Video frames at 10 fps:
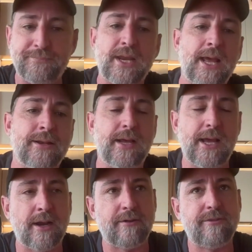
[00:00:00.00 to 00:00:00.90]
and
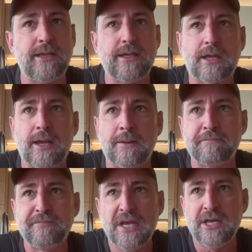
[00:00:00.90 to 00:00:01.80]
and I think.
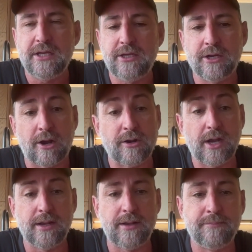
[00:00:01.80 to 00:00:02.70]

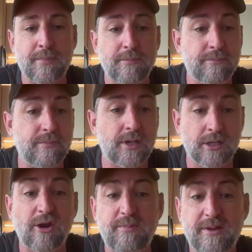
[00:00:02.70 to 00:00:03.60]
A
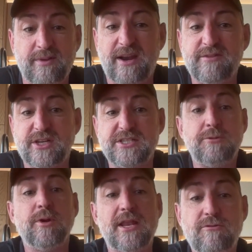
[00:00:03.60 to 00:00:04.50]
lot of people in advertising
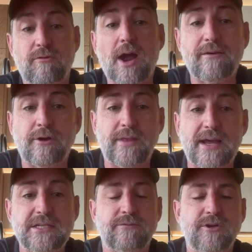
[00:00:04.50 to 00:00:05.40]
really thrive on that
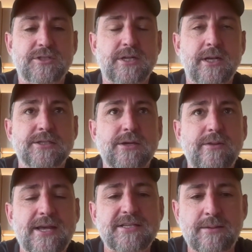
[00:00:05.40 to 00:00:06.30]
diversity. And so
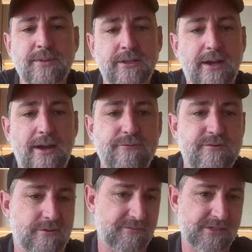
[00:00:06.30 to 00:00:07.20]
that's something that I've
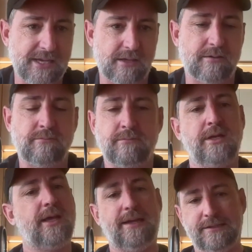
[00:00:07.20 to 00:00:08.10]
sort of taken
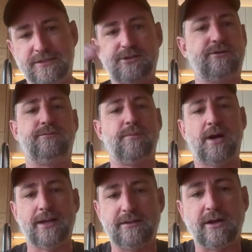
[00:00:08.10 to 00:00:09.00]
into
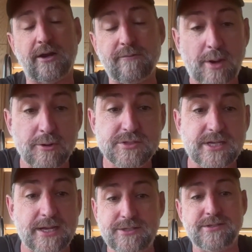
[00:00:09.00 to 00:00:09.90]
my kind of post
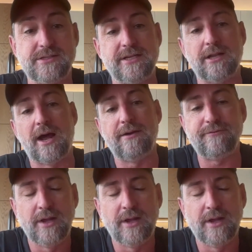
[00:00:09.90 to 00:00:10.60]
agency life.